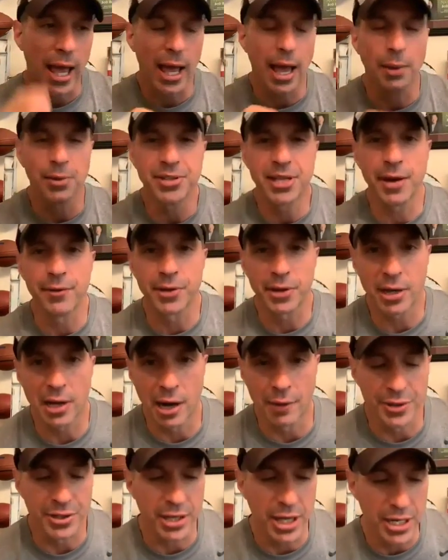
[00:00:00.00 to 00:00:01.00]
I was having a
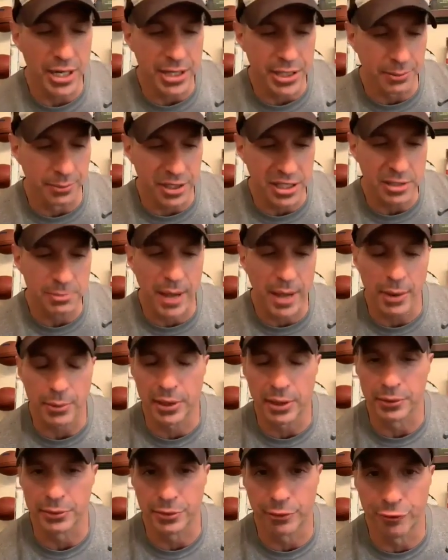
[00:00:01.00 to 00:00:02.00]
conversation. This is back
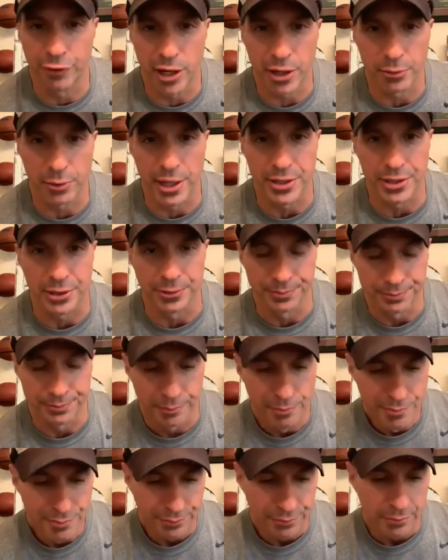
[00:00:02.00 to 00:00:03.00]
when I was a fundraiser.
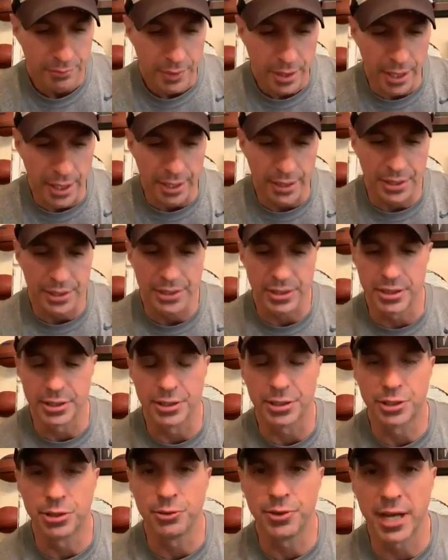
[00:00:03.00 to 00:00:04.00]
And this was
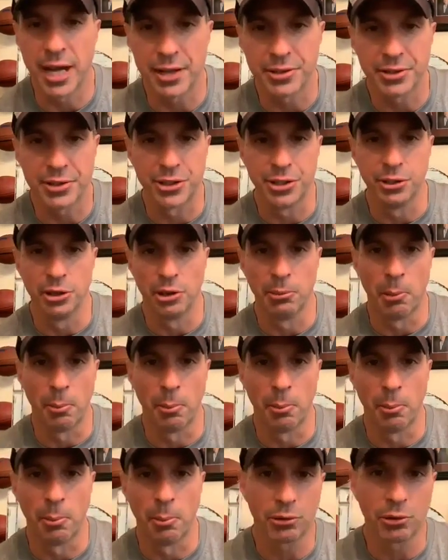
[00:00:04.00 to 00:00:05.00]
in two thousand two. I'm a
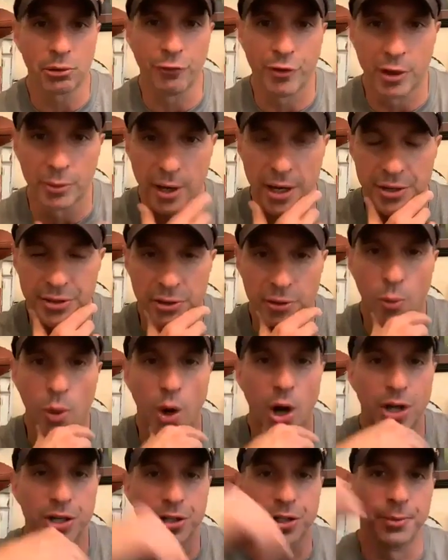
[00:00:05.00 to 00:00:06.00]
political fundraiser in
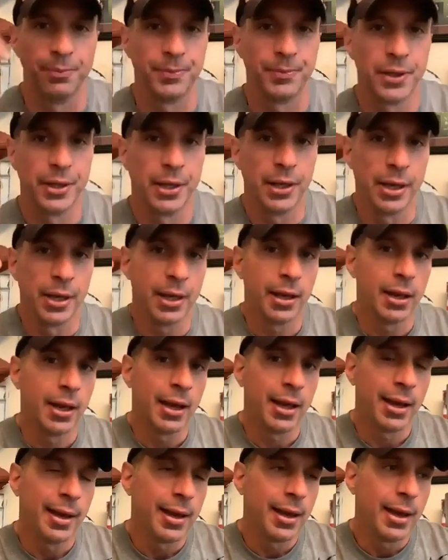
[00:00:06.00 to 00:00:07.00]
Washington.
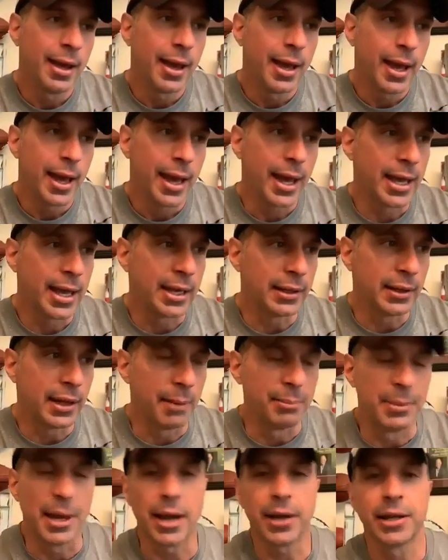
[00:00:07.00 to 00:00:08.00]
And
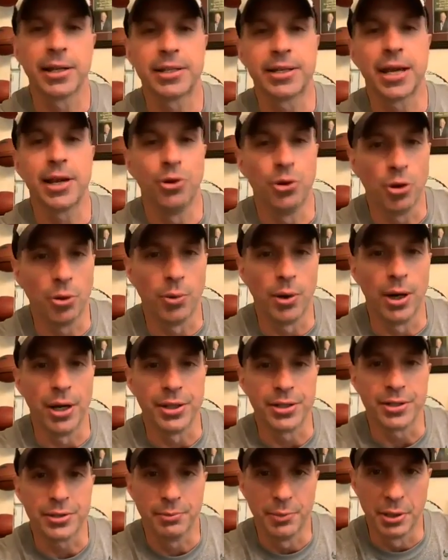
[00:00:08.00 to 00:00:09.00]
I'm not going to say who it
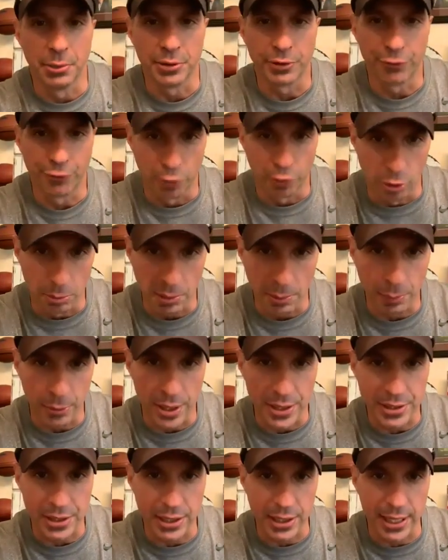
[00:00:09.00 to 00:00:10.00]
was, but it was a former
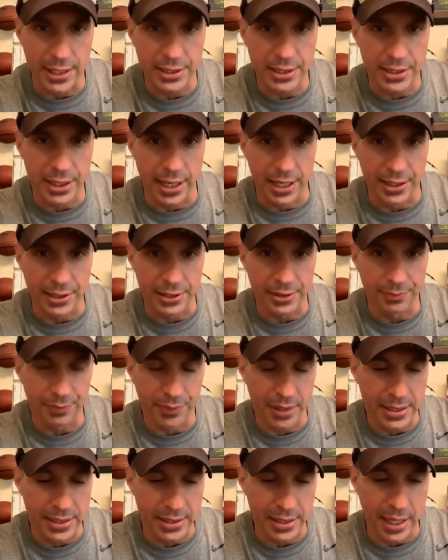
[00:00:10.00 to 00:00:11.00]
president of the United States
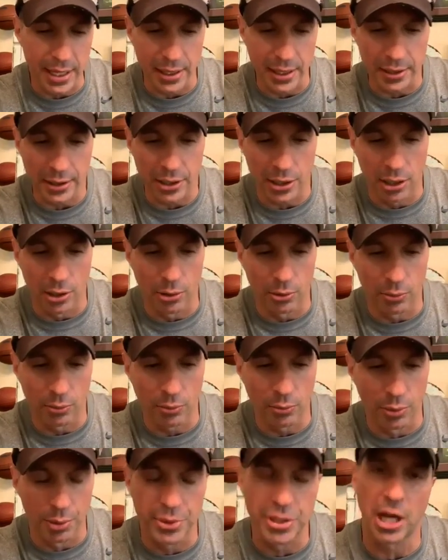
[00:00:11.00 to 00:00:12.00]
that said, you know,
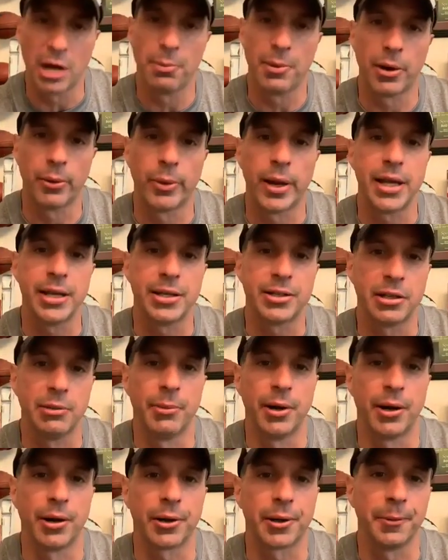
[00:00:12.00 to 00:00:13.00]
we were talking about race in
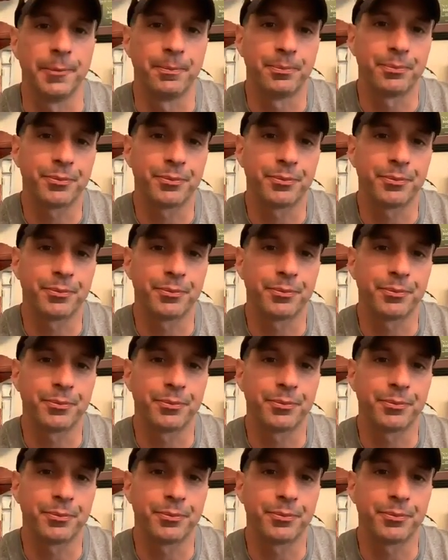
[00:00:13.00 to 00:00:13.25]
America.